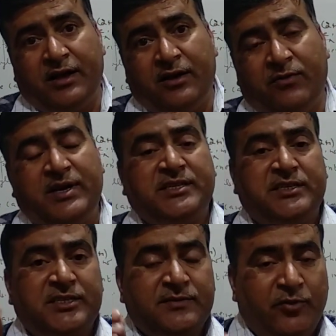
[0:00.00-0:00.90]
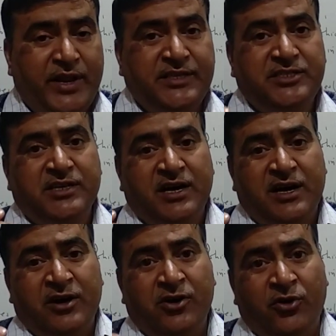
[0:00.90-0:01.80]
what is
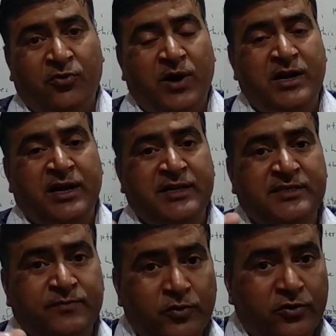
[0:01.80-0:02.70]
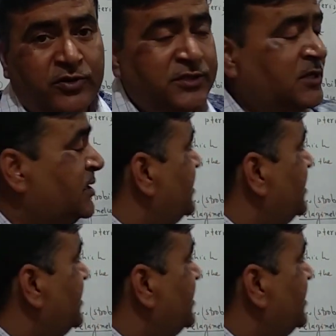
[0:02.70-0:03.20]
sporangia, what are spores.